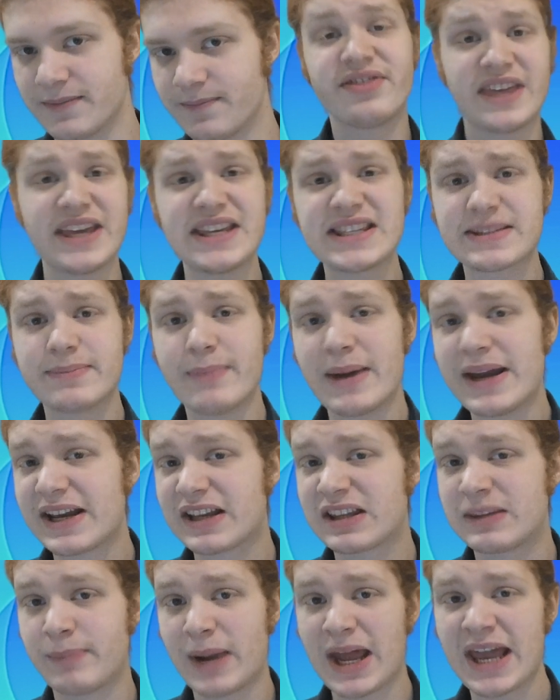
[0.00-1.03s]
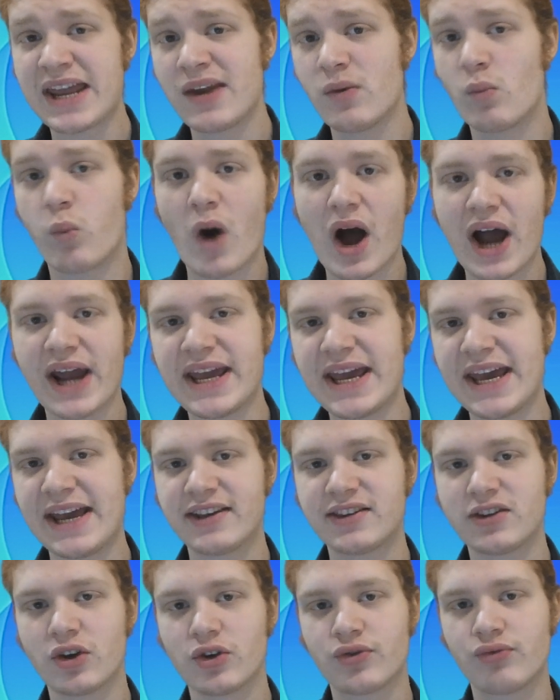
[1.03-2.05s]
This may explain why
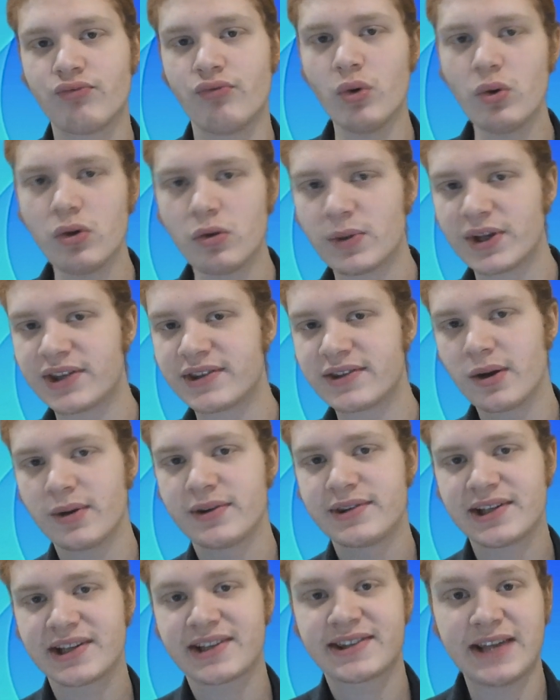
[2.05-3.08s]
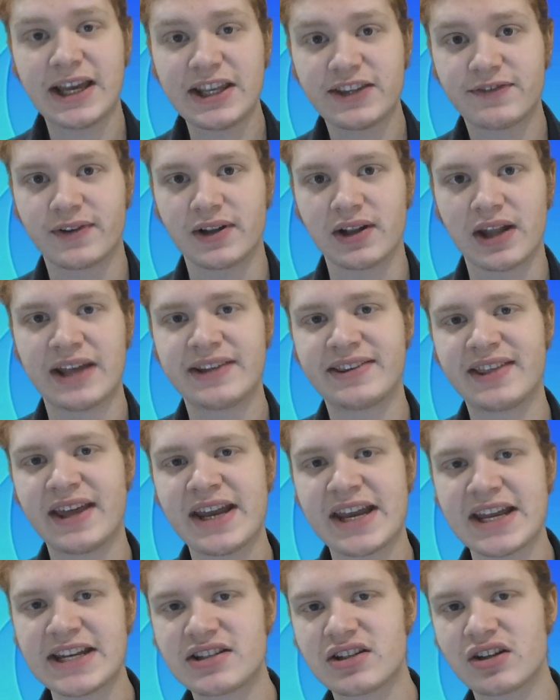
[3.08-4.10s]
Hyksos rule was so successful, as they
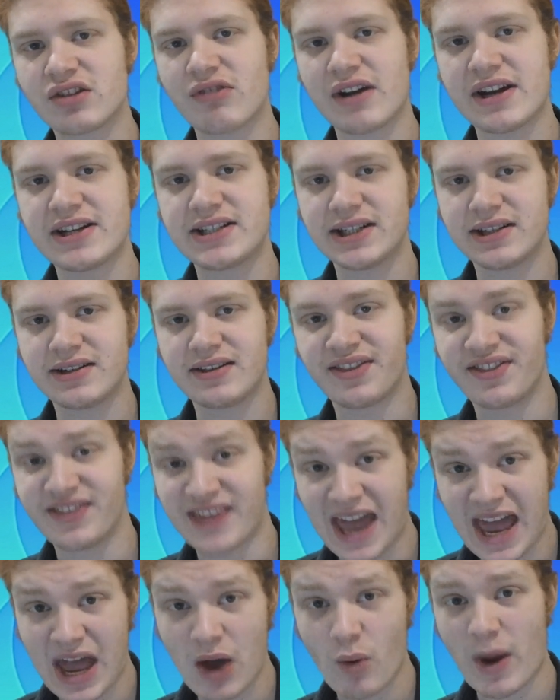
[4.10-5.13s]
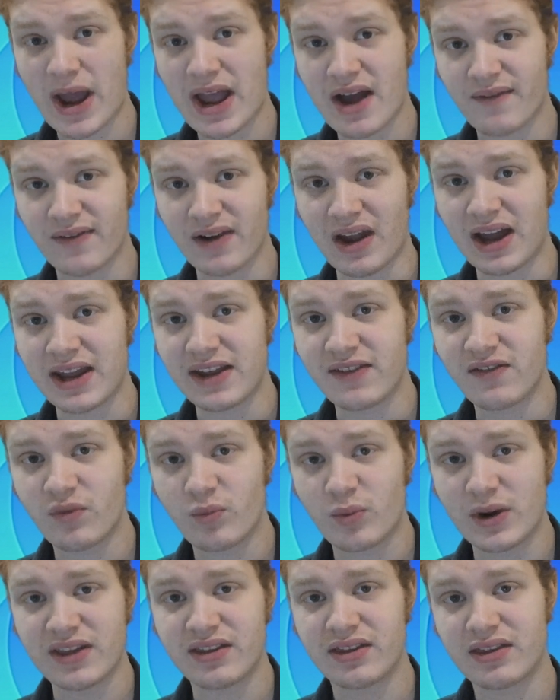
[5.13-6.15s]
integrated their way of life
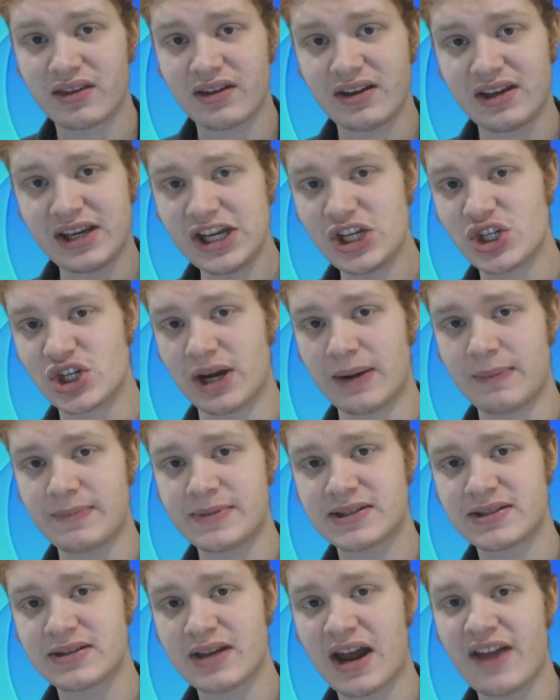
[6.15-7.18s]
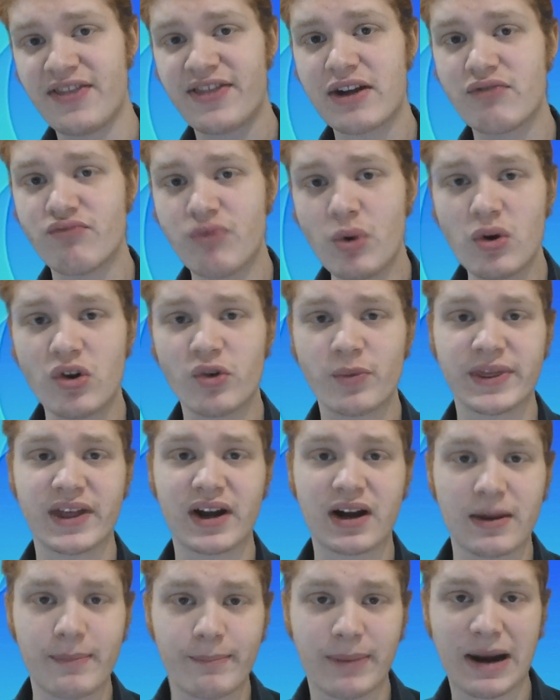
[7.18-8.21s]
with Egypt's, and they ruled with a
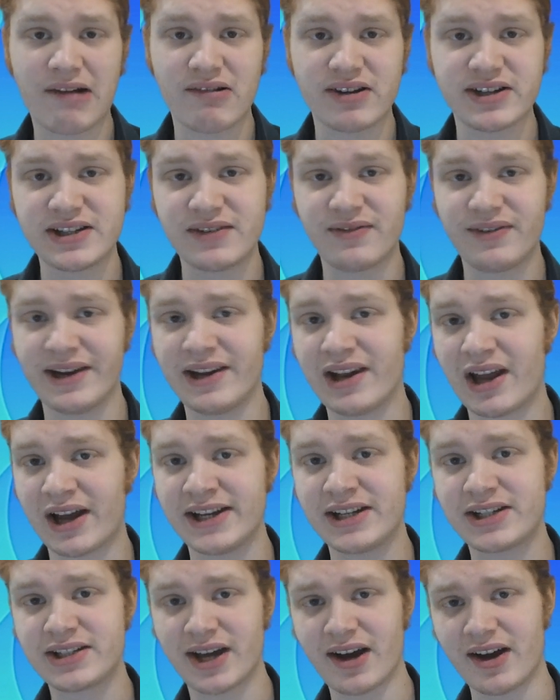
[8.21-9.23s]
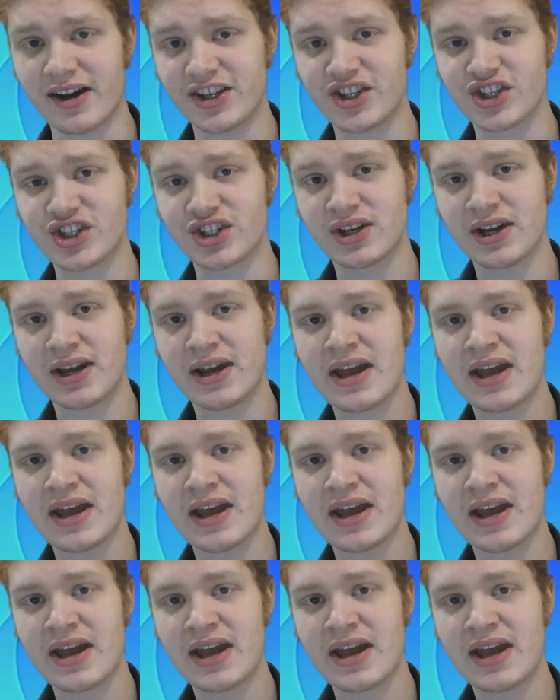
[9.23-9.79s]
comparatively light touch.